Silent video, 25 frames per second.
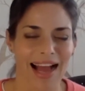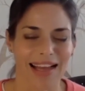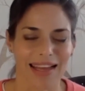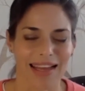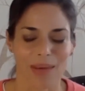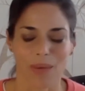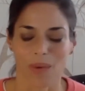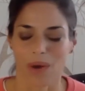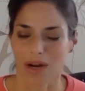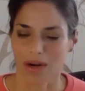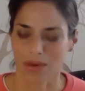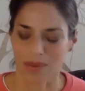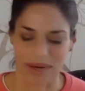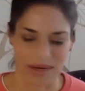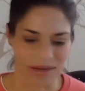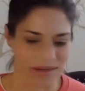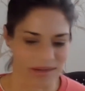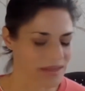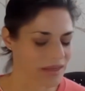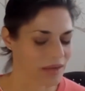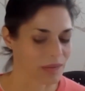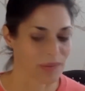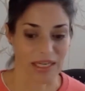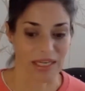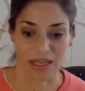can walk around and
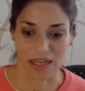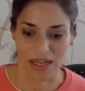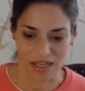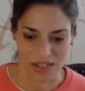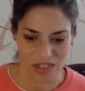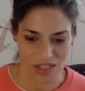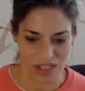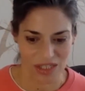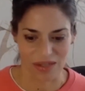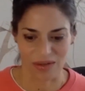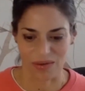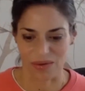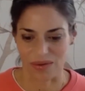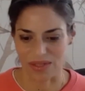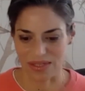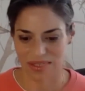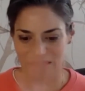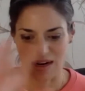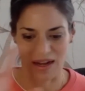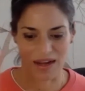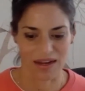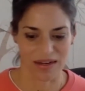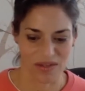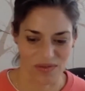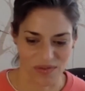say, oh my gosh, the
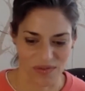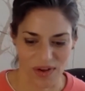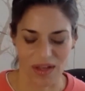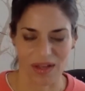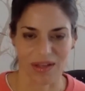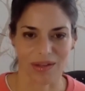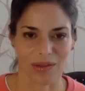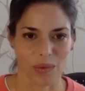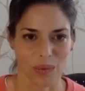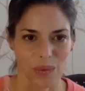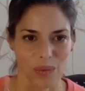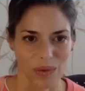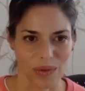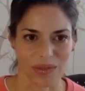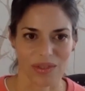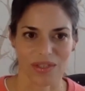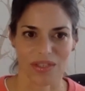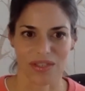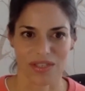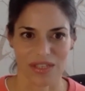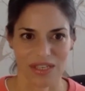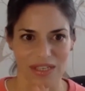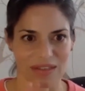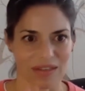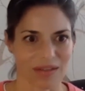sky is falling, the world
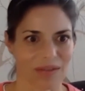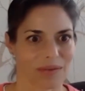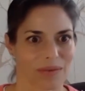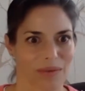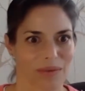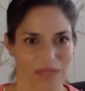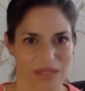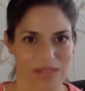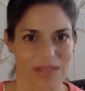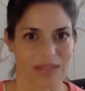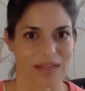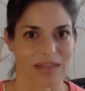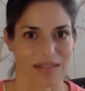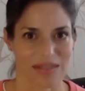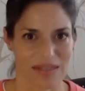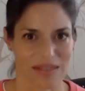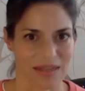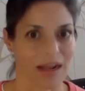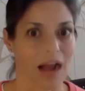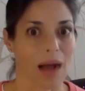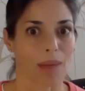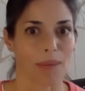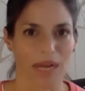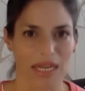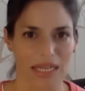is, it's
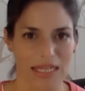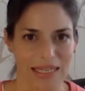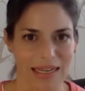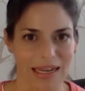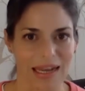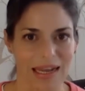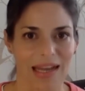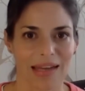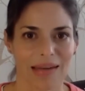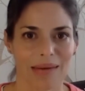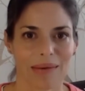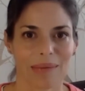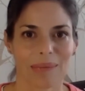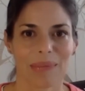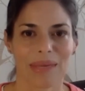come undone.